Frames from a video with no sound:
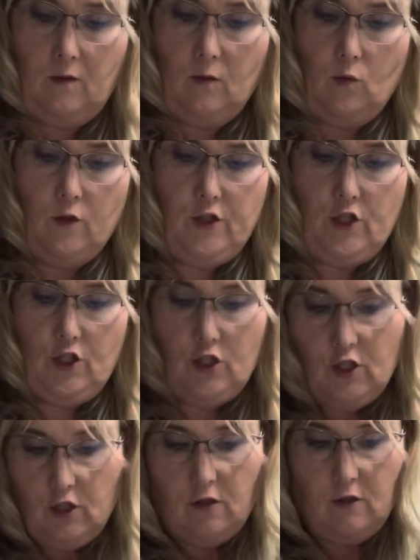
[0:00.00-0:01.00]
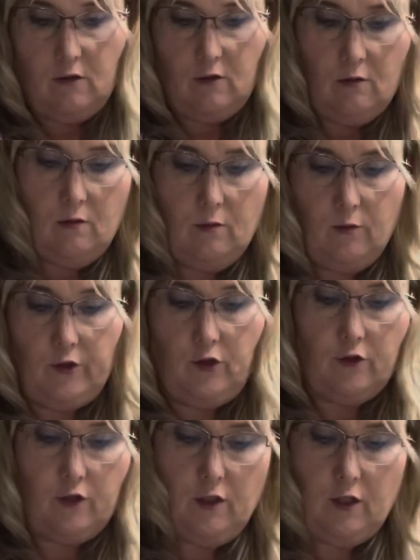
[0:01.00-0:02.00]
What you do when you're
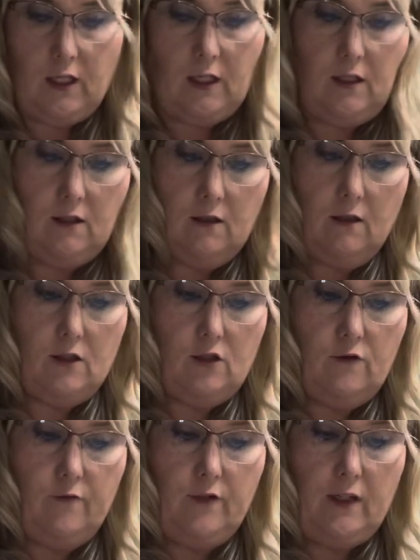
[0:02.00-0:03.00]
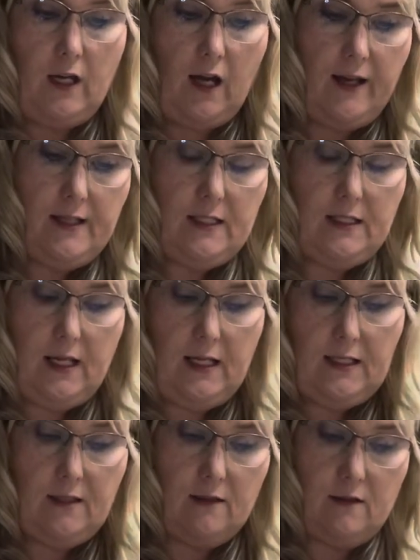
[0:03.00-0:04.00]
cooking is you've got to
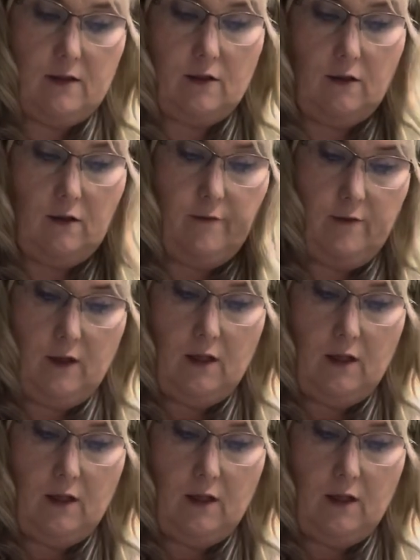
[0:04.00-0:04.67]
taste this stuff.